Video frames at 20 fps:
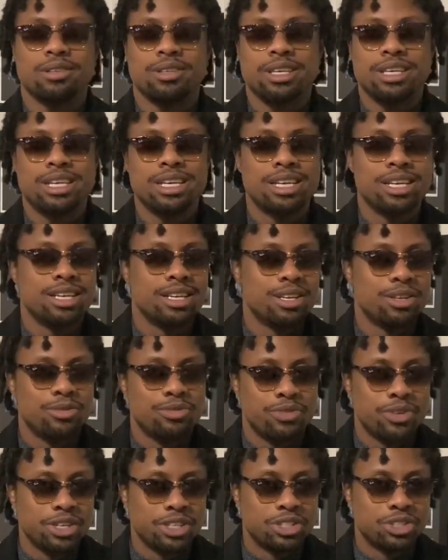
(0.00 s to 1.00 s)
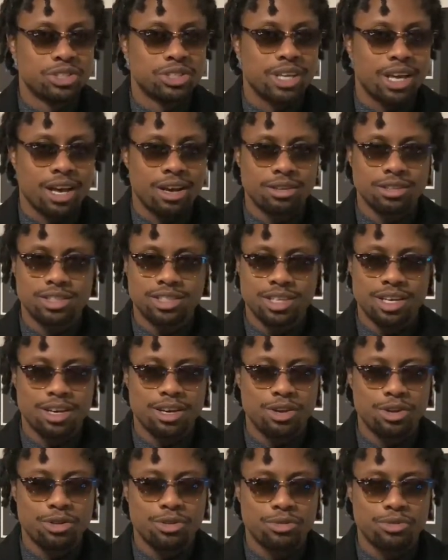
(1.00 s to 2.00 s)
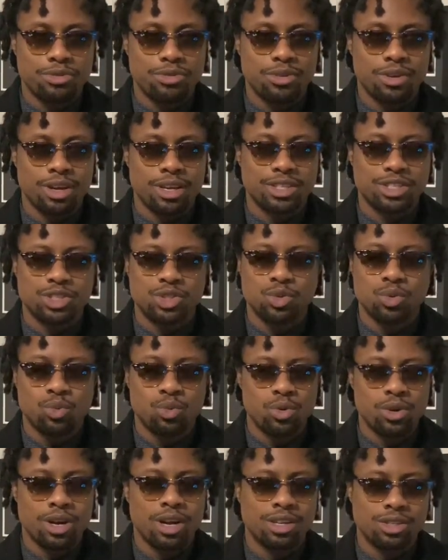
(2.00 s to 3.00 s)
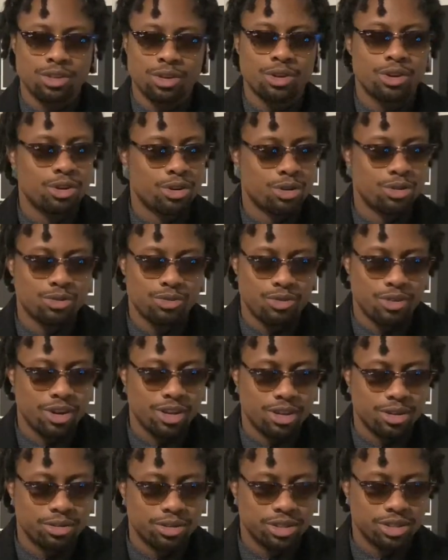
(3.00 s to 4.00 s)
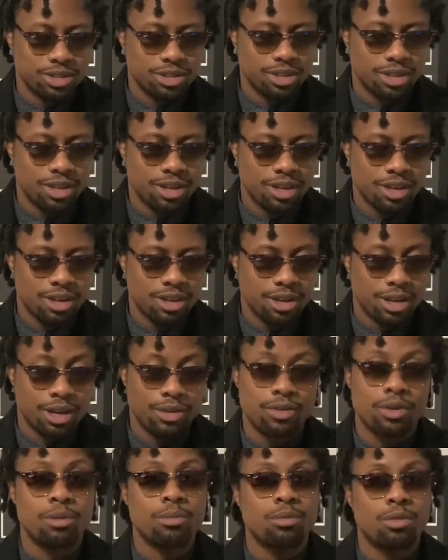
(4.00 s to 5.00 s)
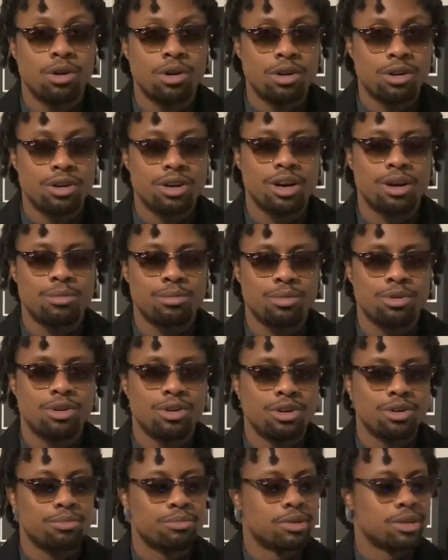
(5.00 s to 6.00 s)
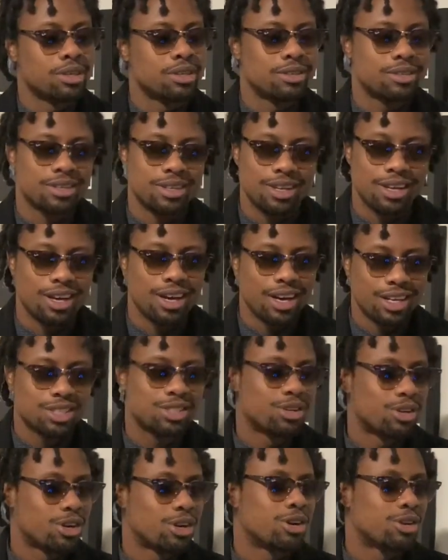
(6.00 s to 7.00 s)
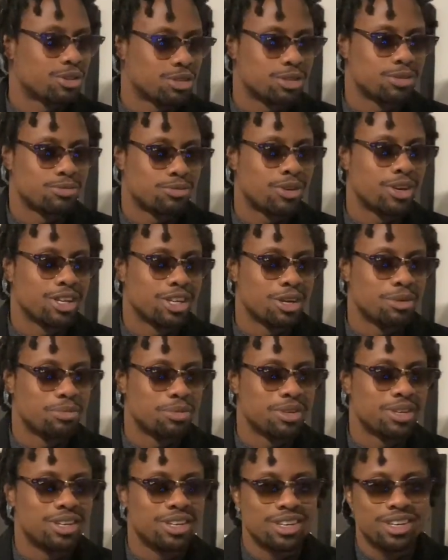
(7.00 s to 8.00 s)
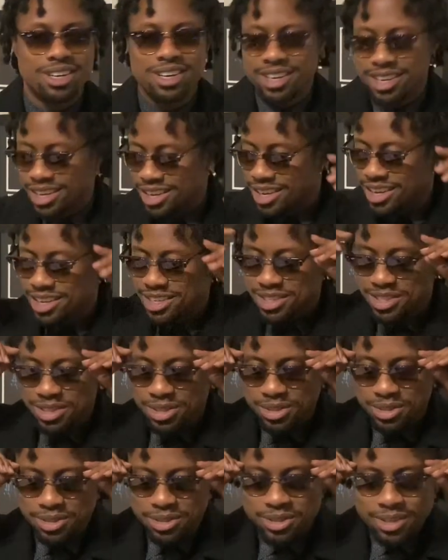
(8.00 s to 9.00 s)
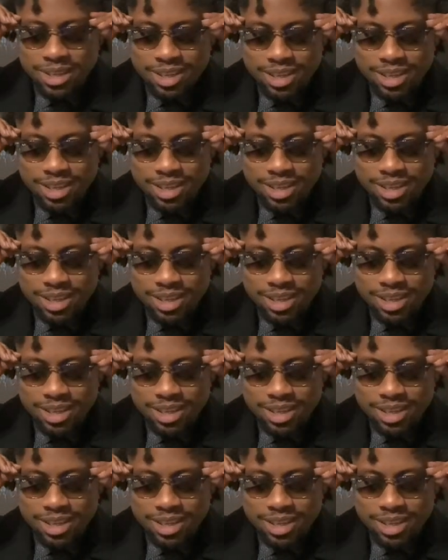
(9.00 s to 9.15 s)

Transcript: any features outside of, I swear I thought I heard Frank Ocean. If I'm wrong, I'm wrong, but I thought I heard some Frank up in there. So